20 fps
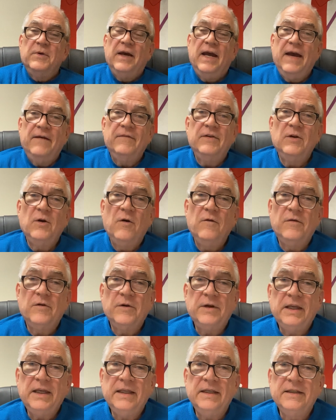haven't
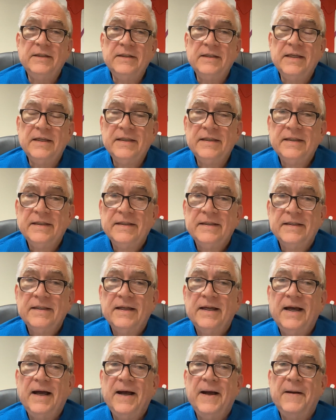overeaten,
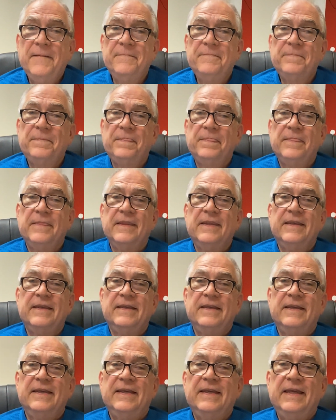but
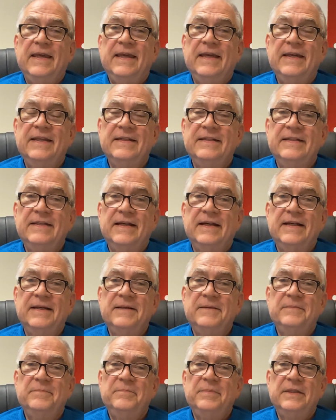
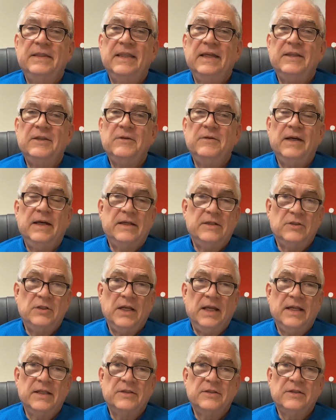that you had a
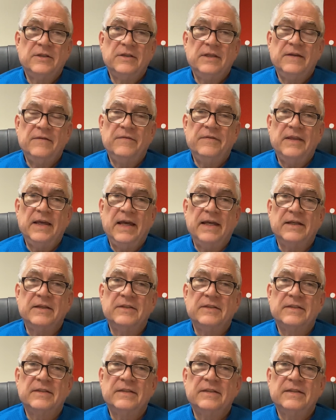chance to give
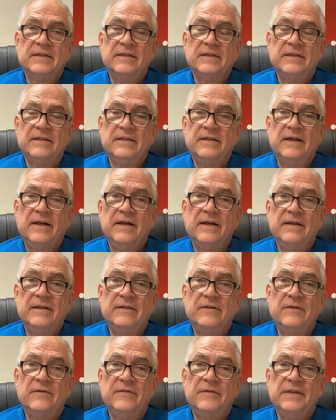thanks
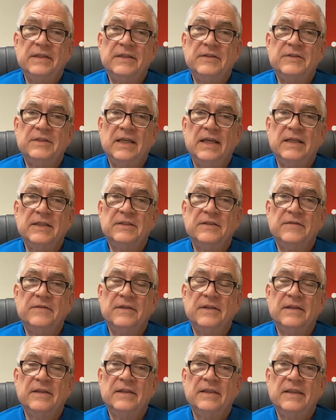over these days of
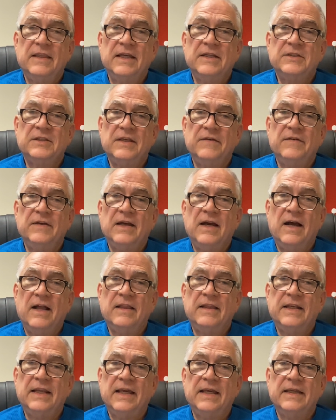the Thanksgiving
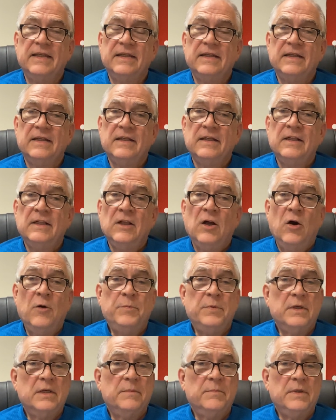holiday. Hope
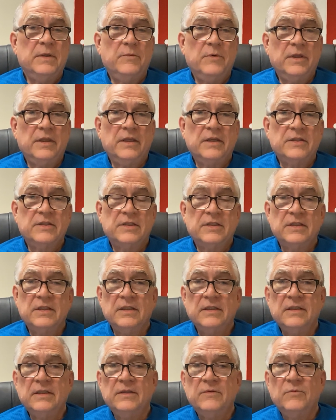you can be with us
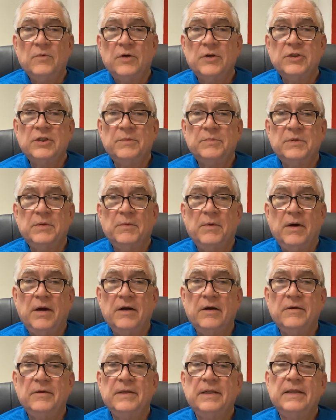in worship
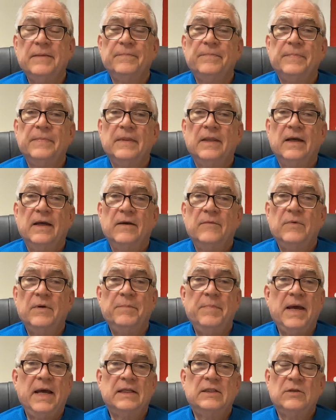tomorrow. We're
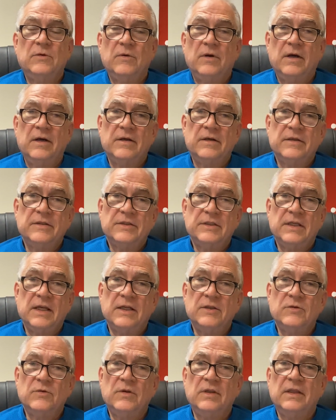back to our
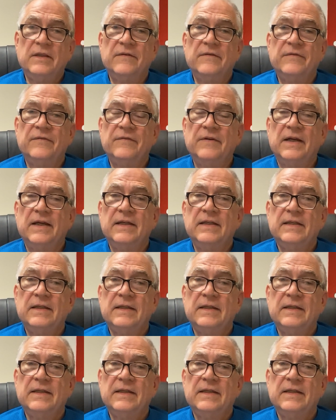schedule of